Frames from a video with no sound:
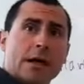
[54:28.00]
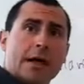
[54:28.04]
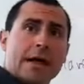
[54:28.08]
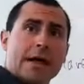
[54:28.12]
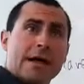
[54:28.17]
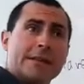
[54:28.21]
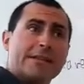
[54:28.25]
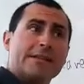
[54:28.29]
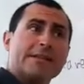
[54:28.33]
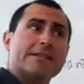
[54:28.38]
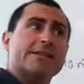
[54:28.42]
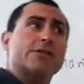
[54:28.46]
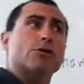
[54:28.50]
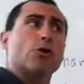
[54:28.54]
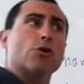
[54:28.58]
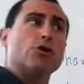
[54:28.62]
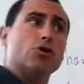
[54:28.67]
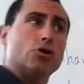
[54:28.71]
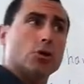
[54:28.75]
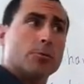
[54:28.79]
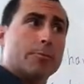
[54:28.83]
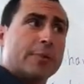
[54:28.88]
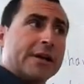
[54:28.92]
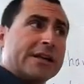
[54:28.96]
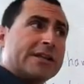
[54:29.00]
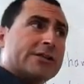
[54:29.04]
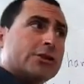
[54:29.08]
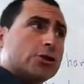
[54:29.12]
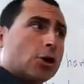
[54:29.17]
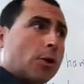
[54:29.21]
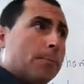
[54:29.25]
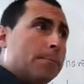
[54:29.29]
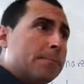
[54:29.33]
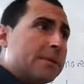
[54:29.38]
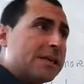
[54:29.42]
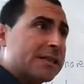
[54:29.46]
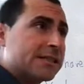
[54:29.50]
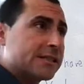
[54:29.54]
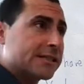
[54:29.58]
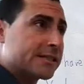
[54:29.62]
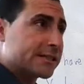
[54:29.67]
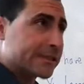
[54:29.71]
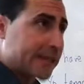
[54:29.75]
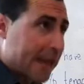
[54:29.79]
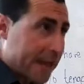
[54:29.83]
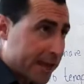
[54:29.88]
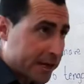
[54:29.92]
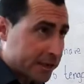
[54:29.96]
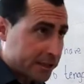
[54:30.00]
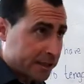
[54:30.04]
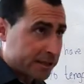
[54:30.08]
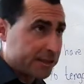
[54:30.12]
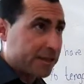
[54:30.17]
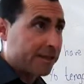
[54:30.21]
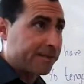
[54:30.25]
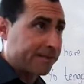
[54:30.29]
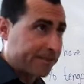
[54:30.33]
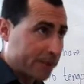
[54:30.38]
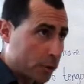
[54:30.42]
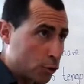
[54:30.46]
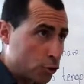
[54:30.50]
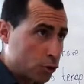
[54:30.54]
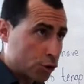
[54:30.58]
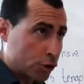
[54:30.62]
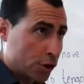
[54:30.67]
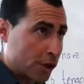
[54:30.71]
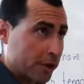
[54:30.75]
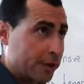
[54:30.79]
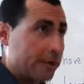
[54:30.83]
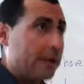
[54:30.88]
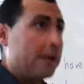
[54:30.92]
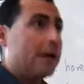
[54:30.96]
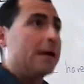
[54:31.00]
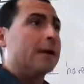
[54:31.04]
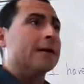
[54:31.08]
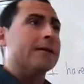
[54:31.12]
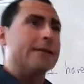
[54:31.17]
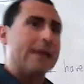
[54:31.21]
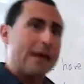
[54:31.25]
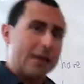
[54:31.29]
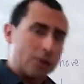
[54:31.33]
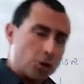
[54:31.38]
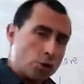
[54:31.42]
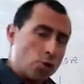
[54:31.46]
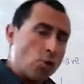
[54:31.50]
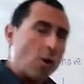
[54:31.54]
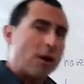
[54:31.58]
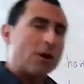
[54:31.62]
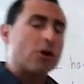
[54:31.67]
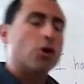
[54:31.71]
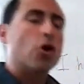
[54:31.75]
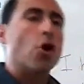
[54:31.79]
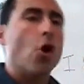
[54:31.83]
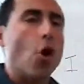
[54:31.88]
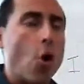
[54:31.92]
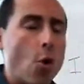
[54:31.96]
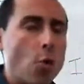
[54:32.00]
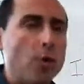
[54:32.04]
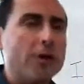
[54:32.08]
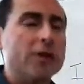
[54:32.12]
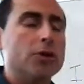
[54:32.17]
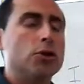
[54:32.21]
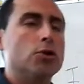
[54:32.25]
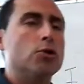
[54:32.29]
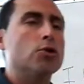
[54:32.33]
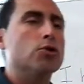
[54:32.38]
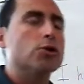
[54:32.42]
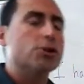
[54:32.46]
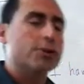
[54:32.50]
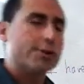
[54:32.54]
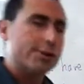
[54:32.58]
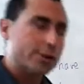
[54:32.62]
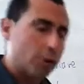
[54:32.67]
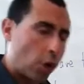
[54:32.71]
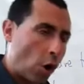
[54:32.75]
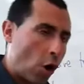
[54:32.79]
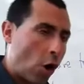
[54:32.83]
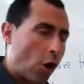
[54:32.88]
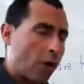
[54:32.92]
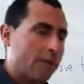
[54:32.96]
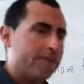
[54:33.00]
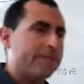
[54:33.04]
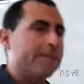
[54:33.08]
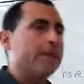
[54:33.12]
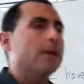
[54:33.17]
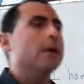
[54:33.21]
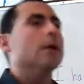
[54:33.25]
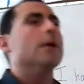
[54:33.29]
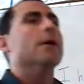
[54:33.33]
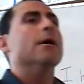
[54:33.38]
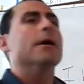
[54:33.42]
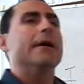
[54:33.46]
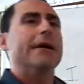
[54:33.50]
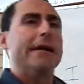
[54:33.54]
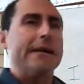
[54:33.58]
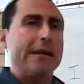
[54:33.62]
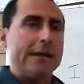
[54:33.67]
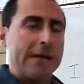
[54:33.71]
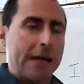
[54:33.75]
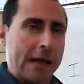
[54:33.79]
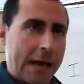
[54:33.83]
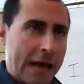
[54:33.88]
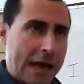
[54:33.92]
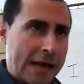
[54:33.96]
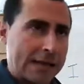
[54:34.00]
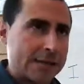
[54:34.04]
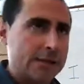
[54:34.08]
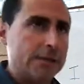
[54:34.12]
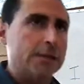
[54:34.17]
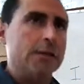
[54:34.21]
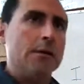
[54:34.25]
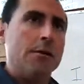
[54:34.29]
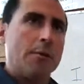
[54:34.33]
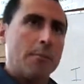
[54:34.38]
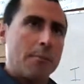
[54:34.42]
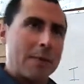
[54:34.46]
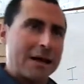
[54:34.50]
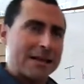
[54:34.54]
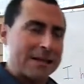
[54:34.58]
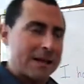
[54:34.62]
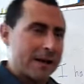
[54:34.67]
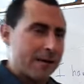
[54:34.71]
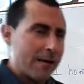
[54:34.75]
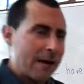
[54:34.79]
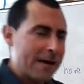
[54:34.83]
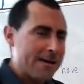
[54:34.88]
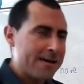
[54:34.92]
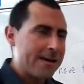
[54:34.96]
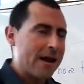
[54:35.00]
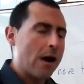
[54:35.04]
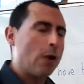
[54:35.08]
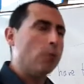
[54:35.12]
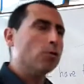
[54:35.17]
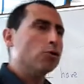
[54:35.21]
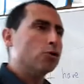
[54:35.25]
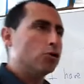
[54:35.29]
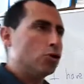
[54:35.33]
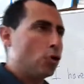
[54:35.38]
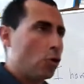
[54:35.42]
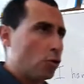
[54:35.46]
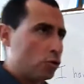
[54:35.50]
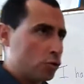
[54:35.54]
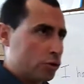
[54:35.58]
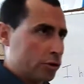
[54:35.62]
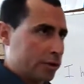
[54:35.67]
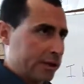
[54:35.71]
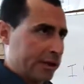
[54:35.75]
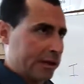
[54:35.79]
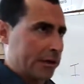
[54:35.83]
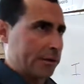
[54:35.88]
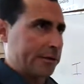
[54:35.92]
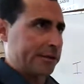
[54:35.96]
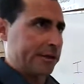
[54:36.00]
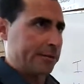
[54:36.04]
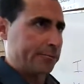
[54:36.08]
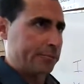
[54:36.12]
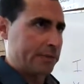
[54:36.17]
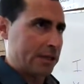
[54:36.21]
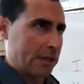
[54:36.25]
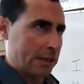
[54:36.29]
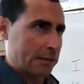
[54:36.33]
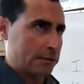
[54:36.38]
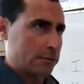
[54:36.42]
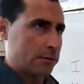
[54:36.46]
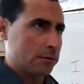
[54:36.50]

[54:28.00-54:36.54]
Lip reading: This is going to bring some mistakes in the future that you are going to solve in class. But right now, don't tell them that.